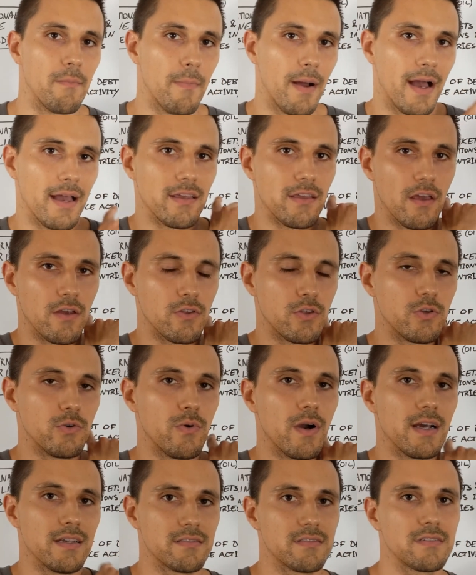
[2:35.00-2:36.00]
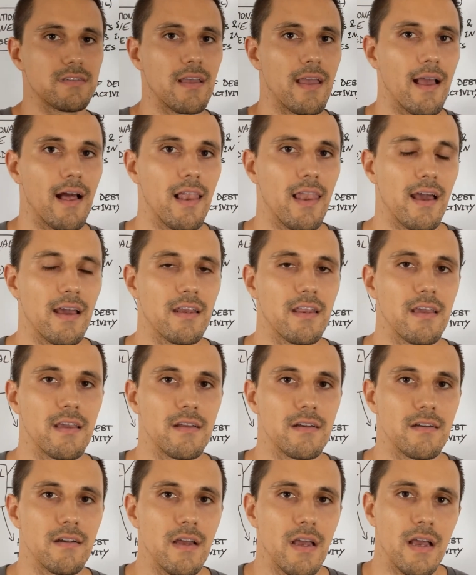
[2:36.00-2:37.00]
my US airline
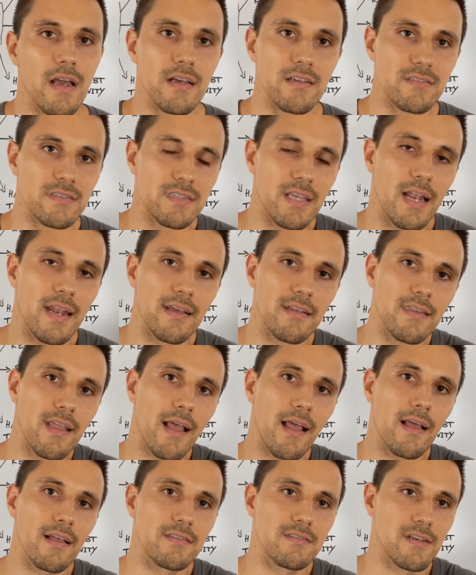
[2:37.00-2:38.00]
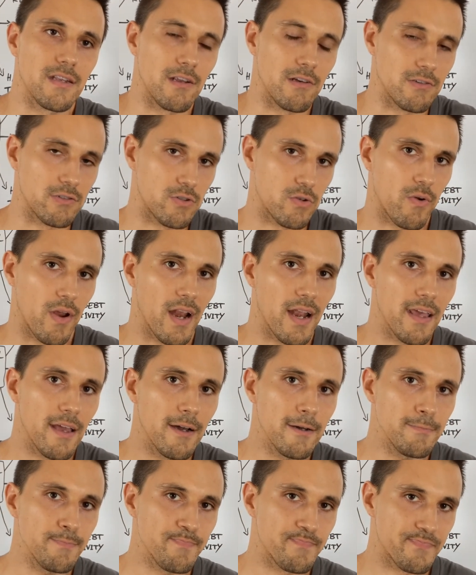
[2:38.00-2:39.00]
here is selling tickets in
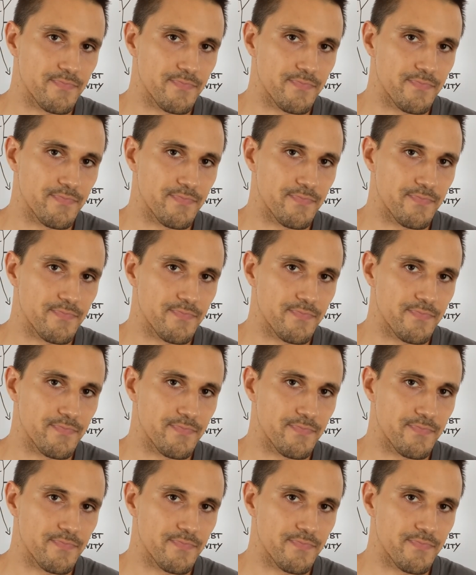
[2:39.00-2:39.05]
Australia.